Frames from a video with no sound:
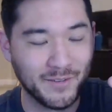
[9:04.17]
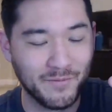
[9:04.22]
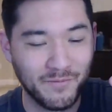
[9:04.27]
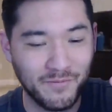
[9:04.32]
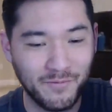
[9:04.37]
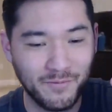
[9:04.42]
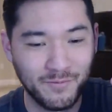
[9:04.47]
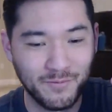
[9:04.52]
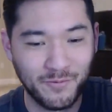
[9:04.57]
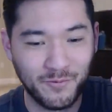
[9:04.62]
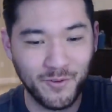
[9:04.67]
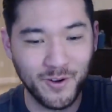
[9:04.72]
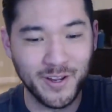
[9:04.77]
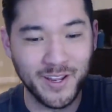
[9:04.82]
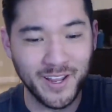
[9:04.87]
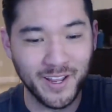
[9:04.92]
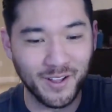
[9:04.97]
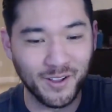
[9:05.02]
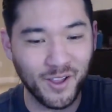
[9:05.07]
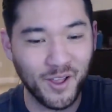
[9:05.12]
some
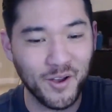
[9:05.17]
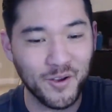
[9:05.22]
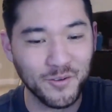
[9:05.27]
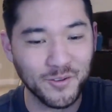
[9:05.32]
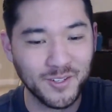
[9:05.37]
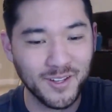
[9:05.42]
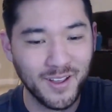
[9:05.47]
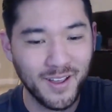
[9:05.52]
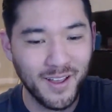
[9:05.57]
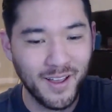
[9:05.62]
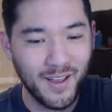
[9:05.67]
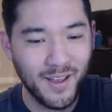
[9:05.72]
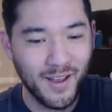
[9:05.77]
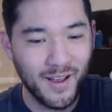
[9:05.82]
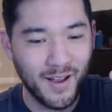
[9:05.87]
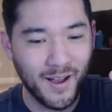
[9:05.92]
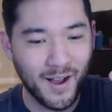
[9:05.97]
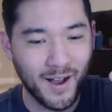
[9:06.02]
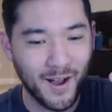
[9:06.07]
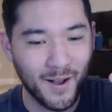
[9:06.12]
freaking clothes.
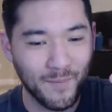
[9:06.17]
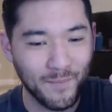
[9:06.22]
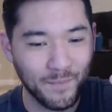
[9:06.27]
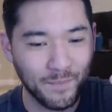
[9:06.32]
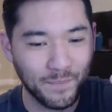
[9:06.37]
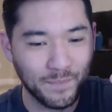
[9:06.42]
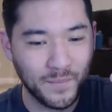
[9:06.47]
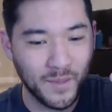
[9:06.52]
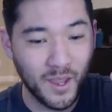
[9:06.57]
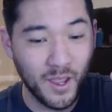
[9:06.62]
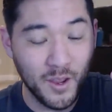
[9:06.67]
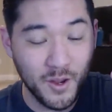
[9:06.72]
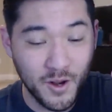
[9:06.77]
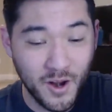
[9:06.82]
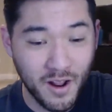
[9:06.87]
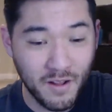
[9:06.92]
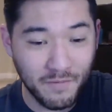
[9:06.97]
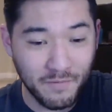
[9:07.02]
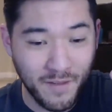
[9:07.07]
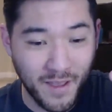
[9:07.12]
You're
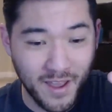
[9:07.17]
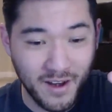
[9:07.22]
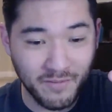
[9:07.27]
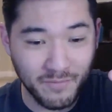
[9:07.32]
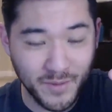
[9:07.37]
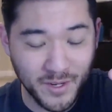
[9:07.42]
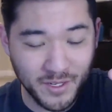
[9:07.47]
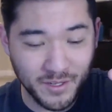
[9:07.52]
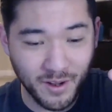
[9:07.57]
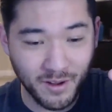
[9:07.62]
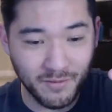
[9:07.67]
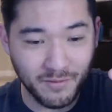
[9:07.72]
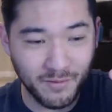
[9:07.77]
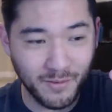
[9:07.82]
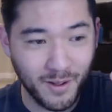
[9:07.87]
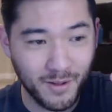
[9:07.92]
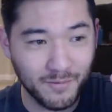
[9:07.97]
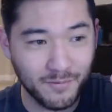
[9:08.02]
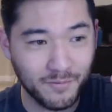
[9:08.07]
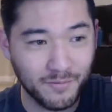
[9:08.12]
not a fan
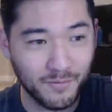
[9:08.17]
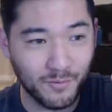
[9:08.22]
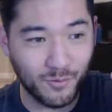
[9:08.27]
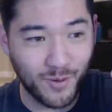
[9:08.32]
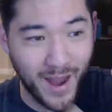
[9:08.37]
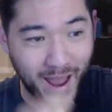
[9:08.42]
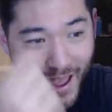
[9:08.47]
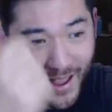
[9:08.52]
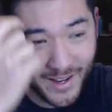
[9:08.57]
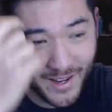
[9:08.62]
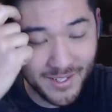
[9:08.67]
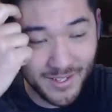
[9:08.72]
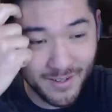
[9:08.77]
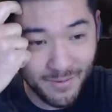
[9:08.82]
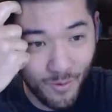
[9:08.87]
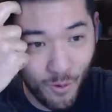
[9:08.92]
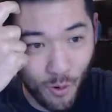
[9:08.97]
of Rags